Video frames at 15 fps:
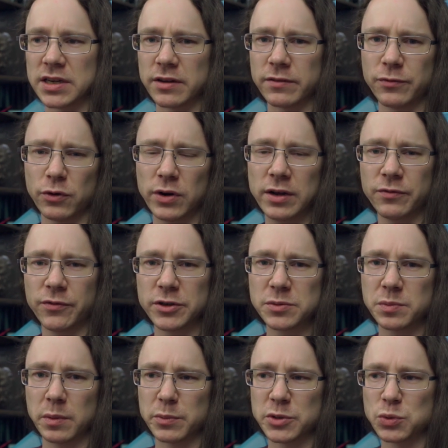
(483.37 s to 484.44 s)
Fallout First
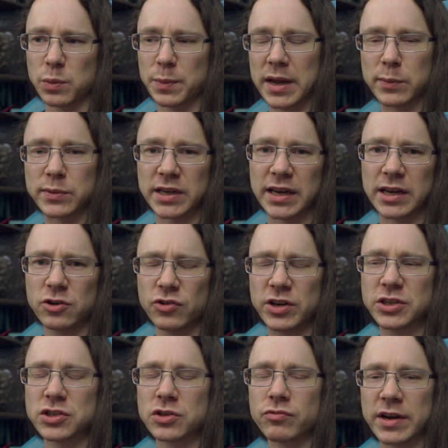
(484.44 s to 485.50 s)
members will be able to
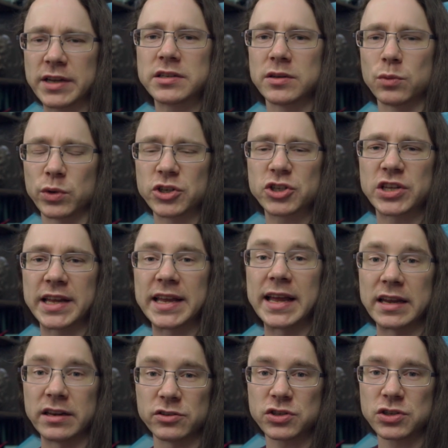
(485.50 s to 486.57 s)
increase the rate at which they
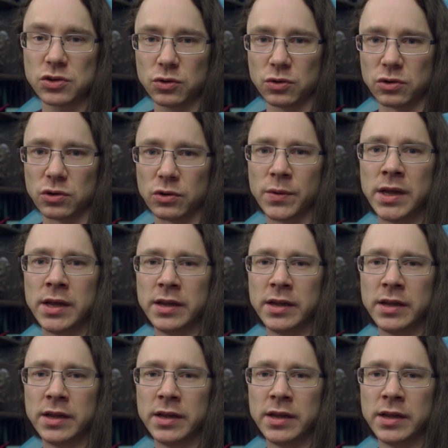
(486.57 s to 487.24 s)
gain score.